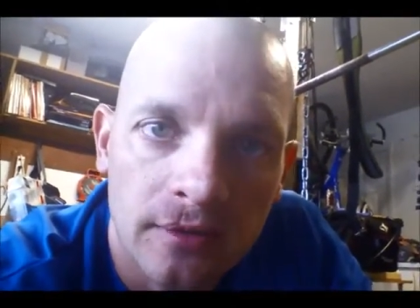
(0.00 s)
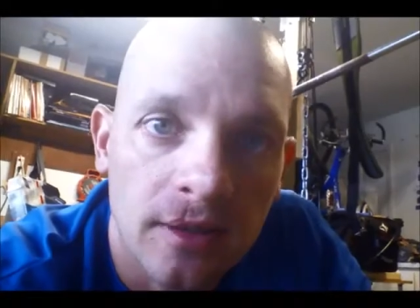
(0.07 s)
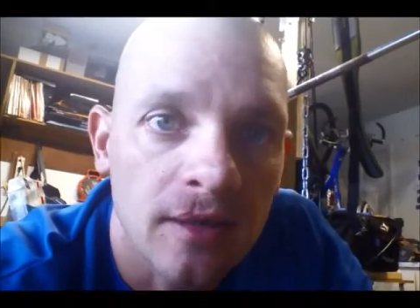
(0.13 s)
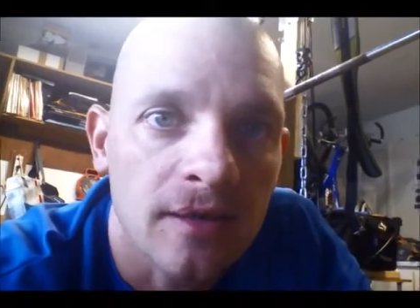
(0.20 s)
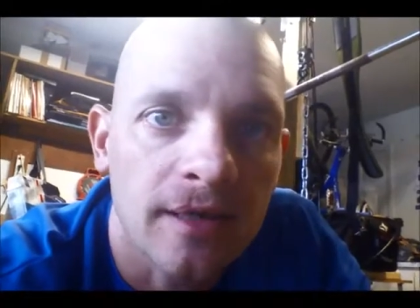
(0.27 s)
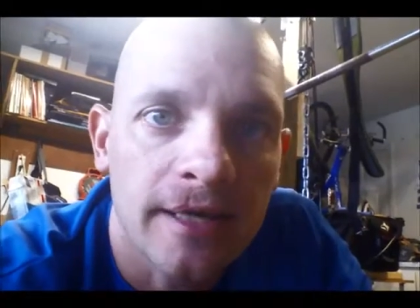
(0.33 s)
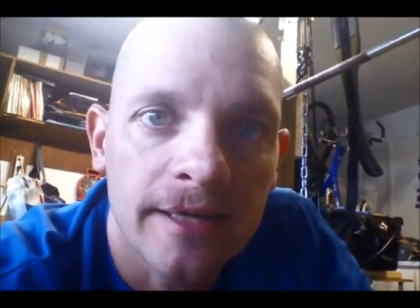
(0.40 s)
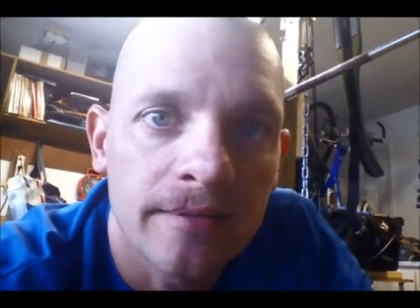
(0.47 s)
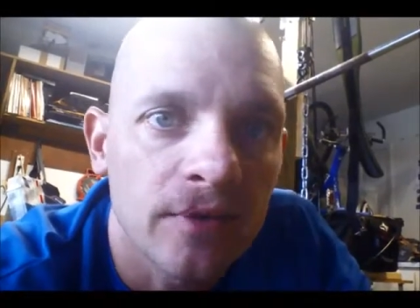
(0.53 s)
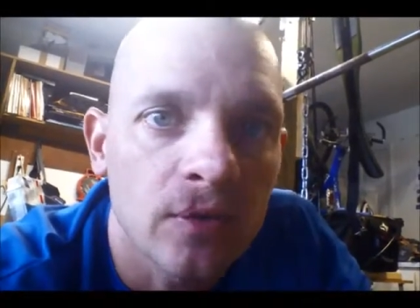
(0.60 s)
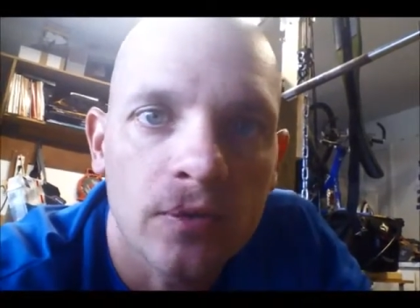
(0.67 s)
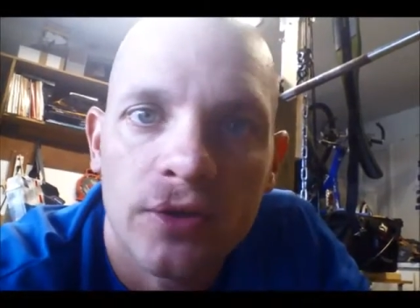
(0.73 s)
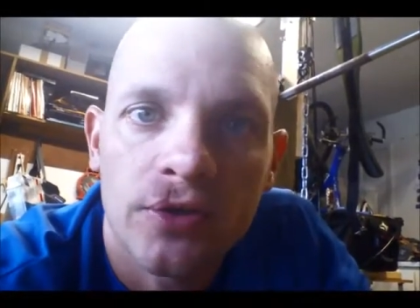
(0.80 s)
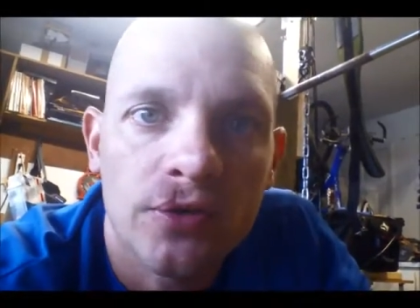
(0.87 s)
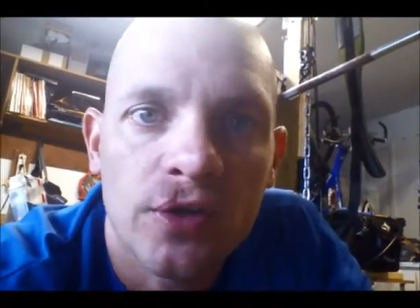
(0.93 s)
All right, you don't
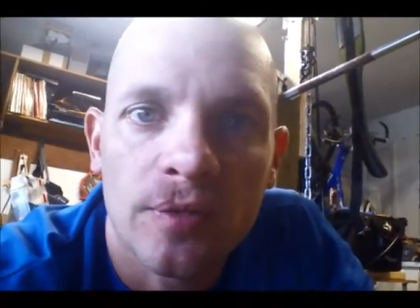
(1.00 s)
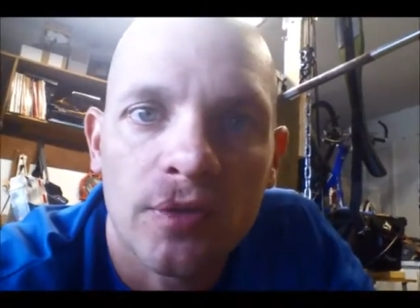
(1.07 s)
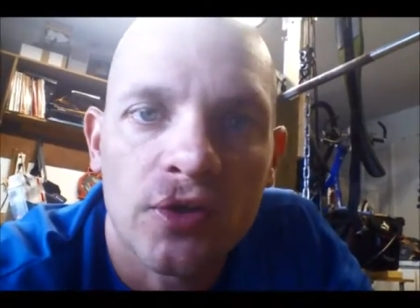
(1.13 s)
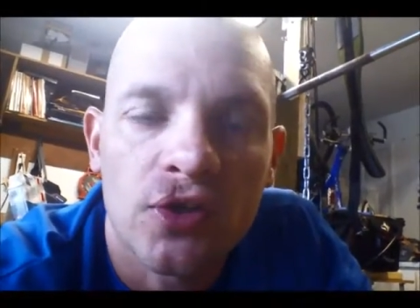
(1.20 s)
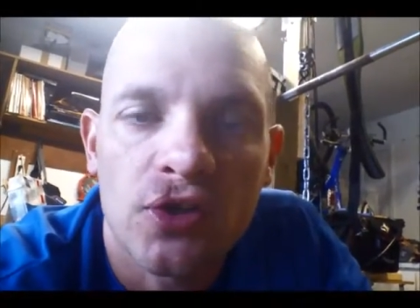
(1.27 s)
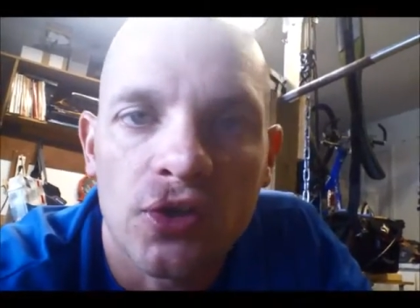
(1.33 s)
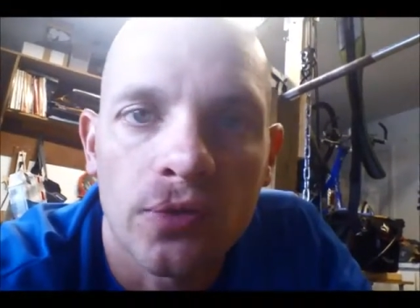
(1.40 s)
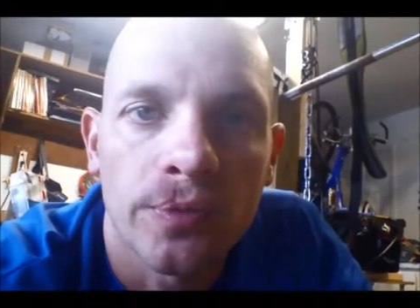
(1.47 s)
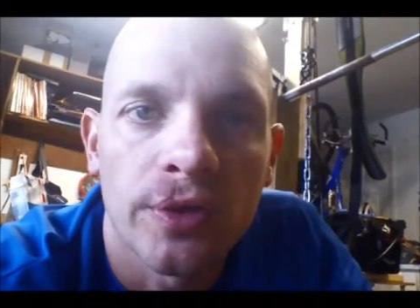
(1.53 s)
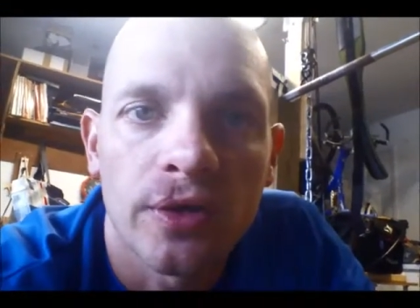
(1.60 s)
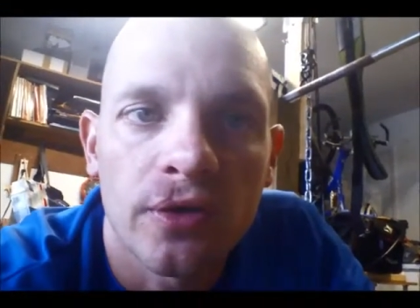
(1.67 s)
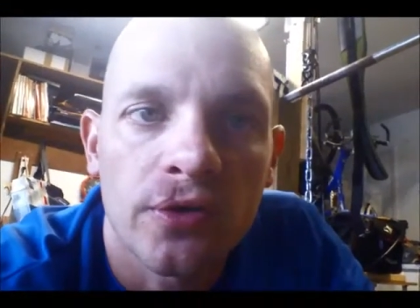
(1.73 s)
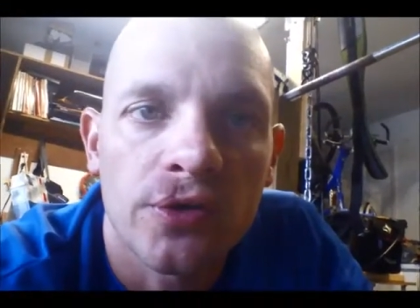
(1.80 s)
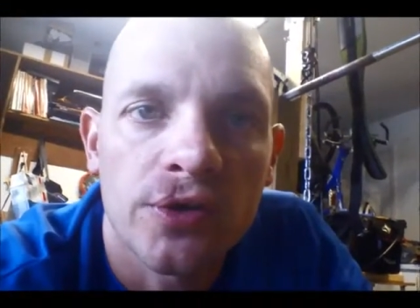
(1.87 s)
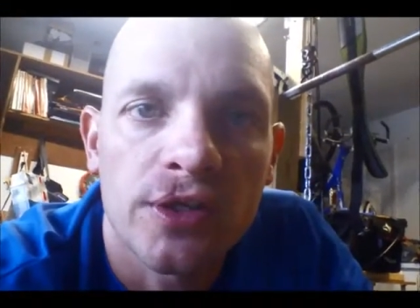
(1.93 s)
want to do something stupid and
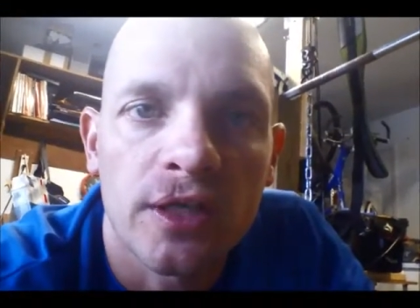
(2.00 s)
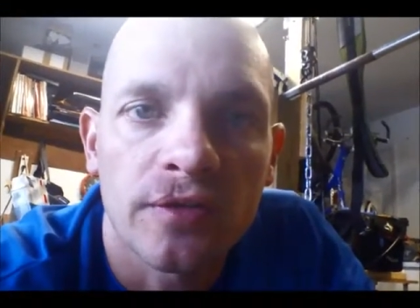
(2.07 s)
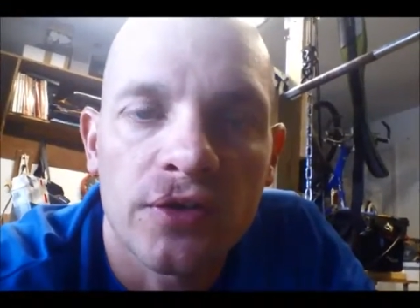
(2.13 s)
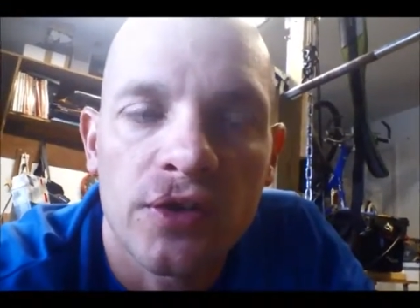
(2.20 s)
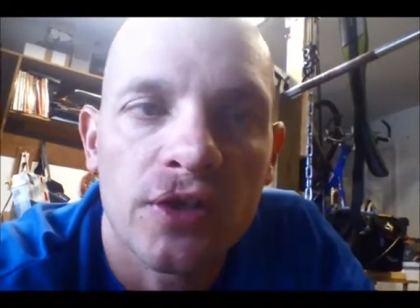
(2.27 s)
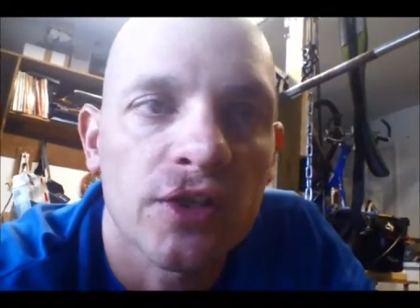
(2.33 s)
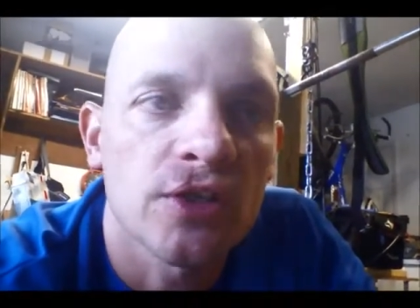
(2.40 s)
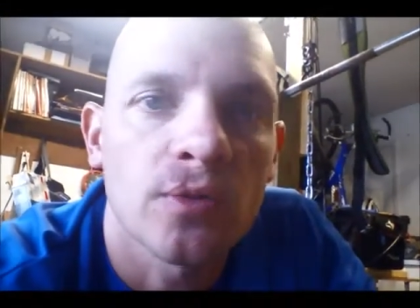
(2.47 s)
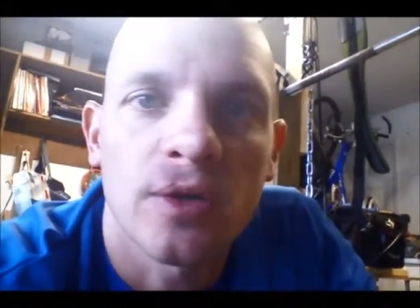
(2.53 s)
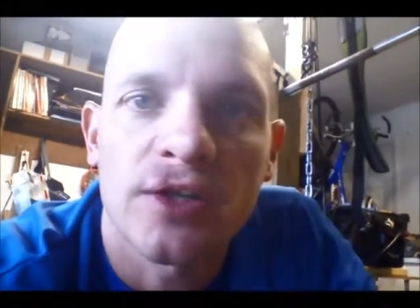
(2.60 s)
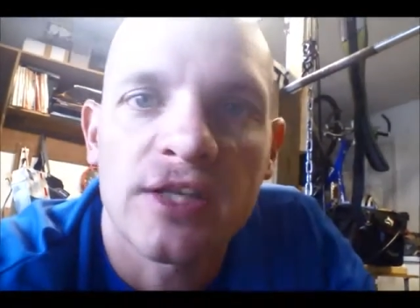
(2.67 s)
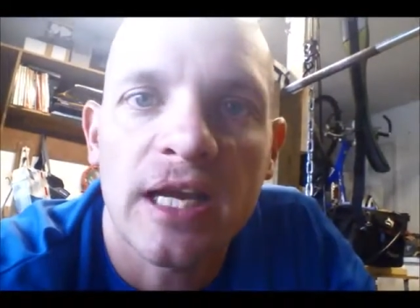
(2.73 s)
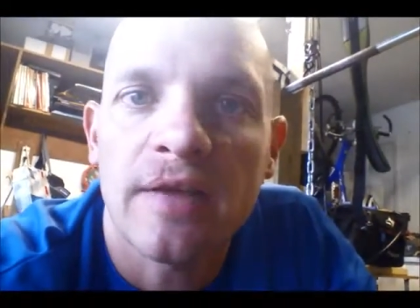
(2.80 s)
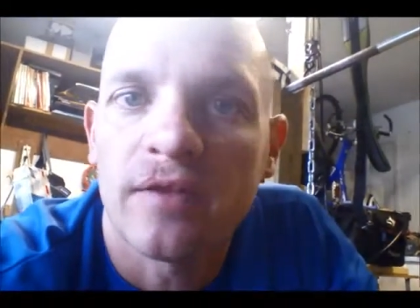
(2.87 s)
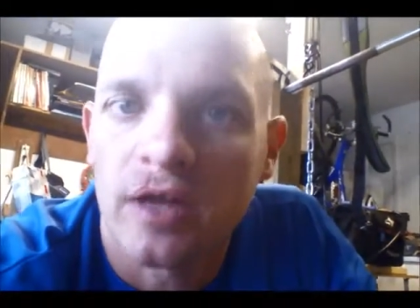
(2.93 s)
hurt yourself just because you want to
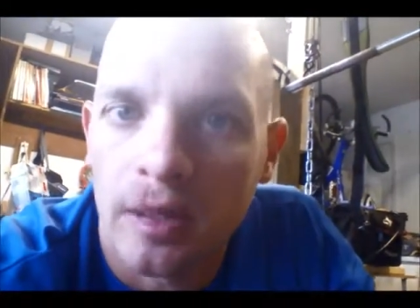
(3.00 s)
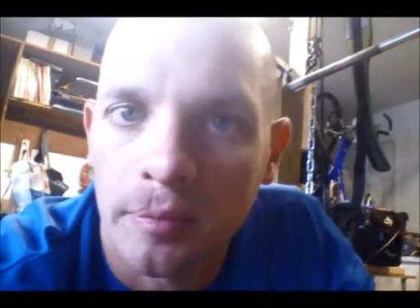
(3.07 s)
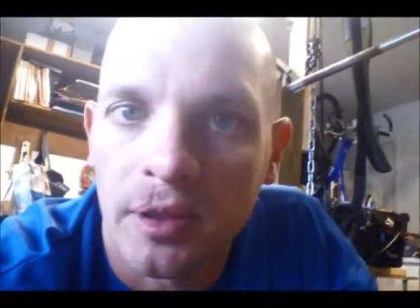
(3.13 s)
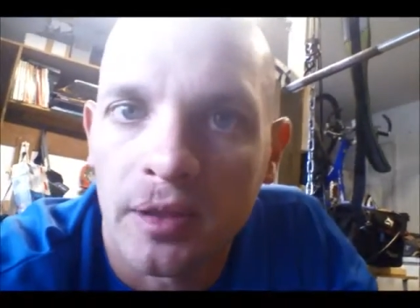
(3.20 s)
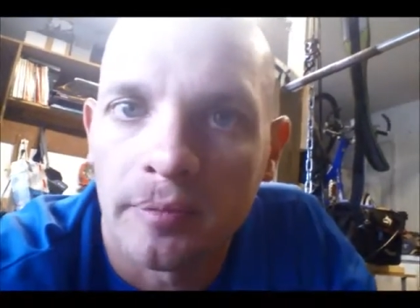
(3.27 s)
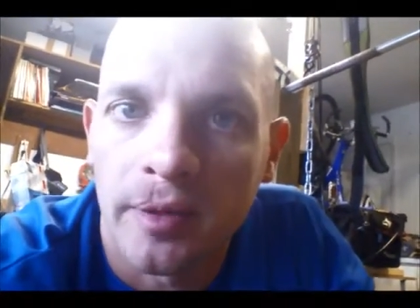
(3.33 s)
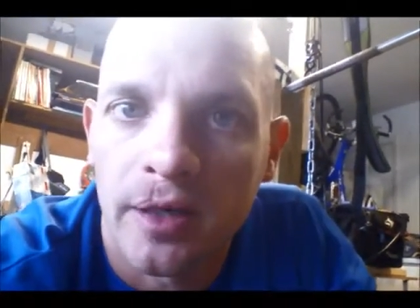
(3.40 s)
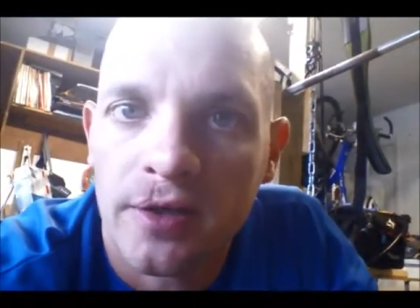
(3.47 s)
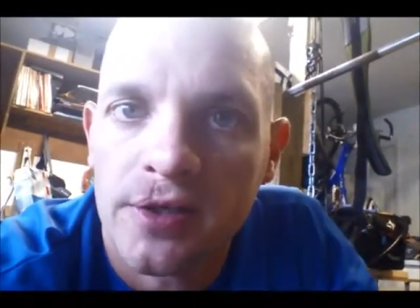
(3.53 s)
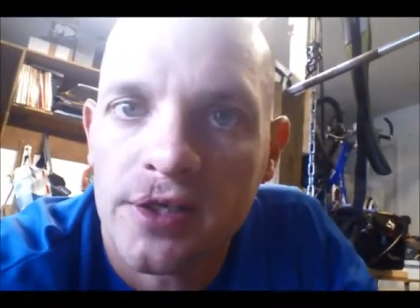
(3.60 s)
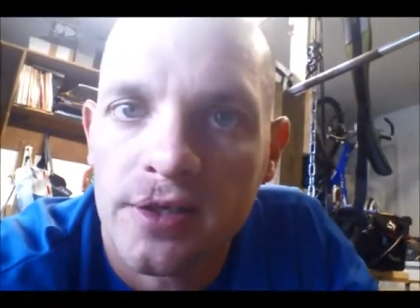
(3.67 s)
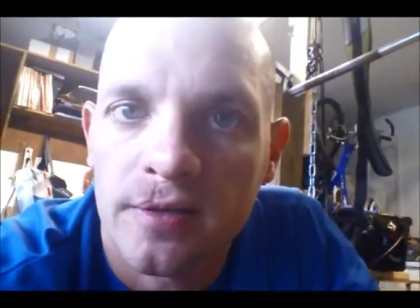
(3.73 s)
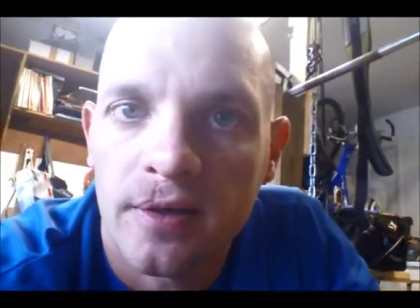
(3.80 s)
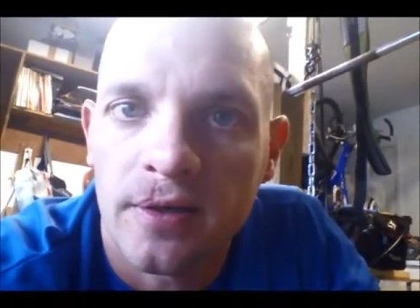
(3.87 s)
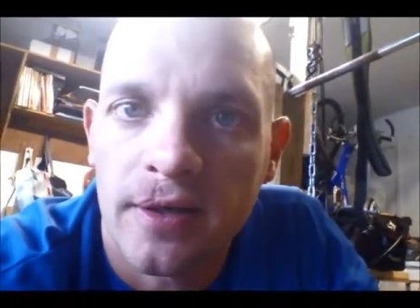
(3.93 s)
save a couple of bucks.
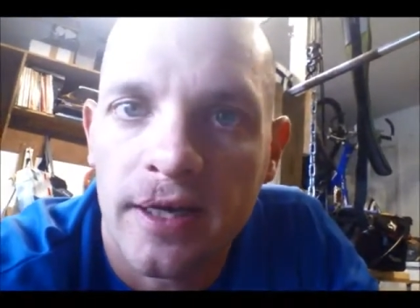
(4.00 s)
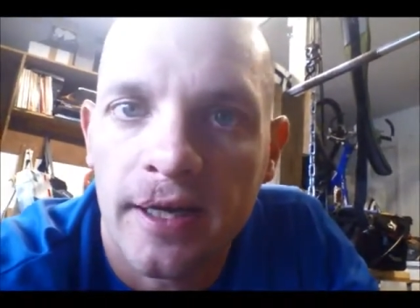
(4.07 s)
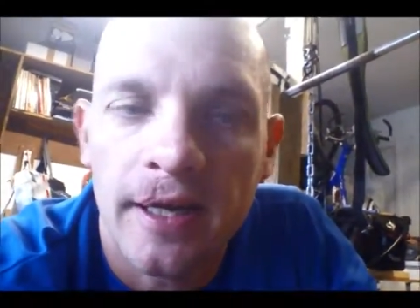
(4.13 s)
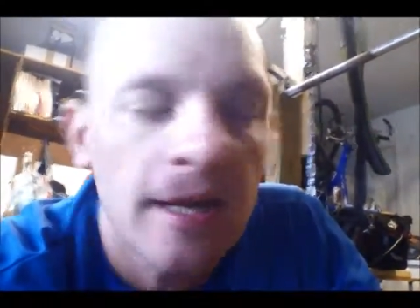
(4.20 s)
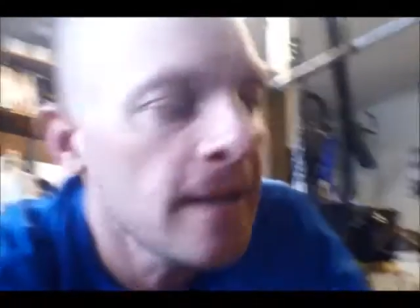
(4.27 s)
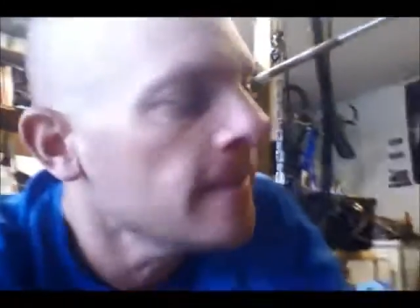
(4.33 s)
Okay,